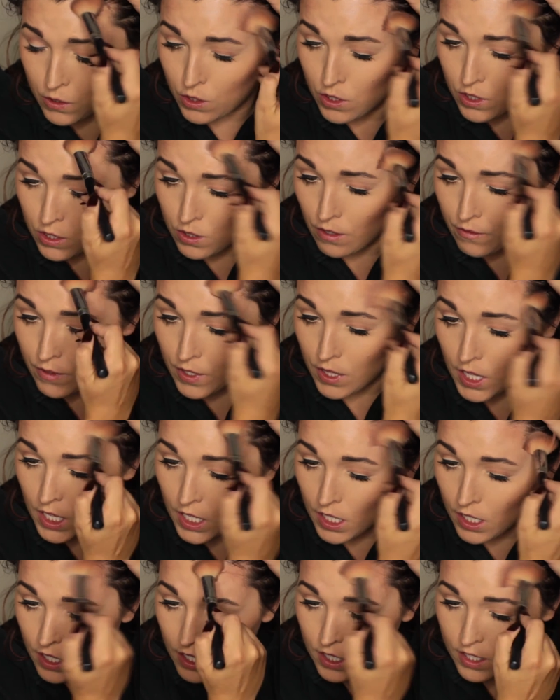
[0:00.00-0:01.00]
just so
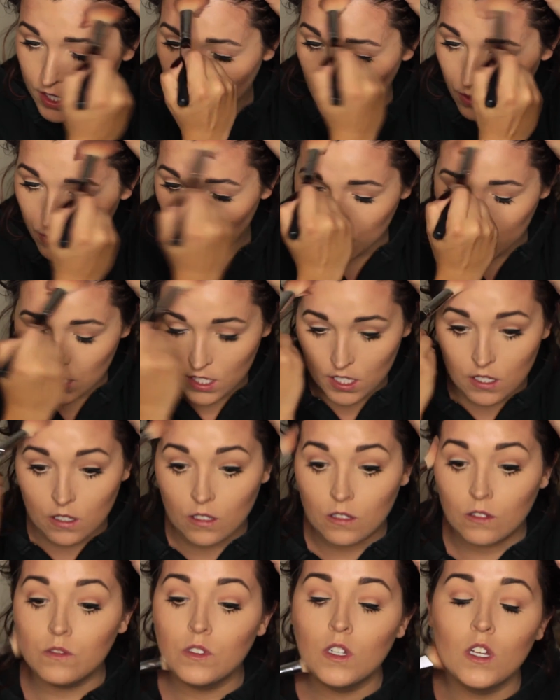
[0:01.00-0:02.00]
everything is
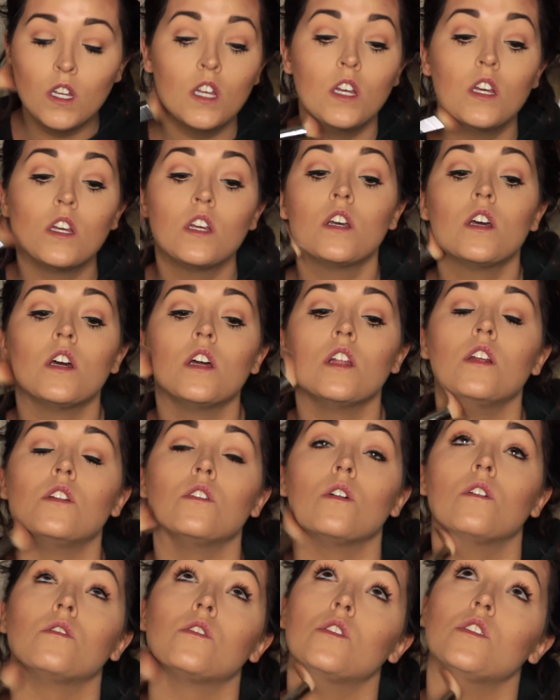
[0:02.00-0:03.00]
cohesive. And I
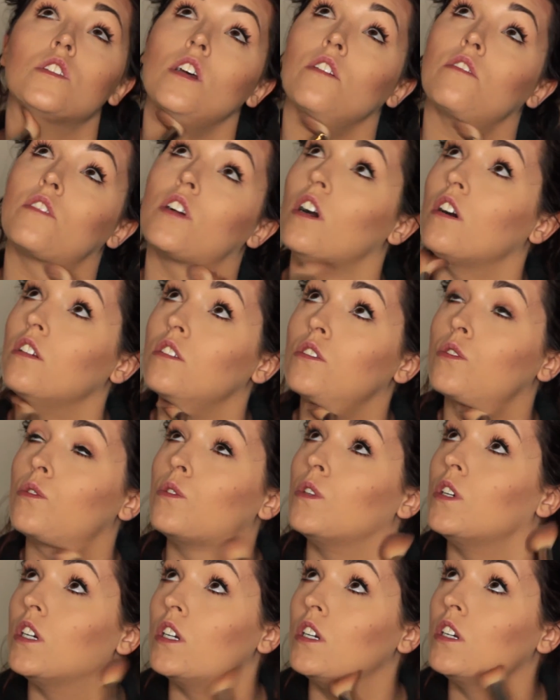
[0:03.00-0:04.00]
don't just have
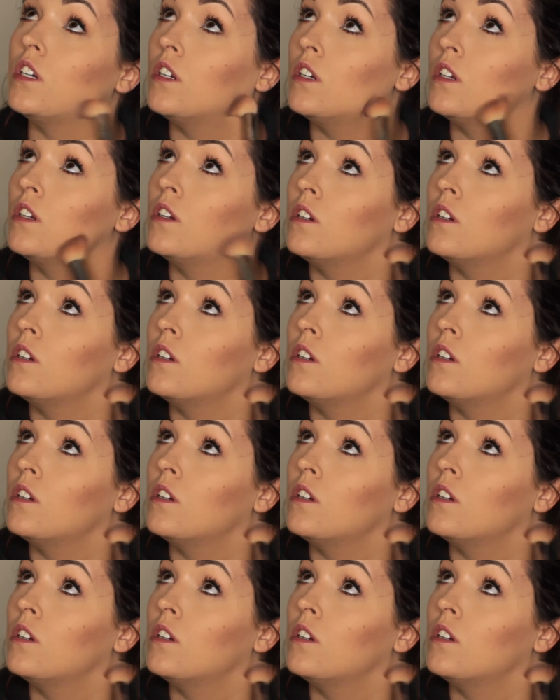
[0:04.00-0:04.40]
contour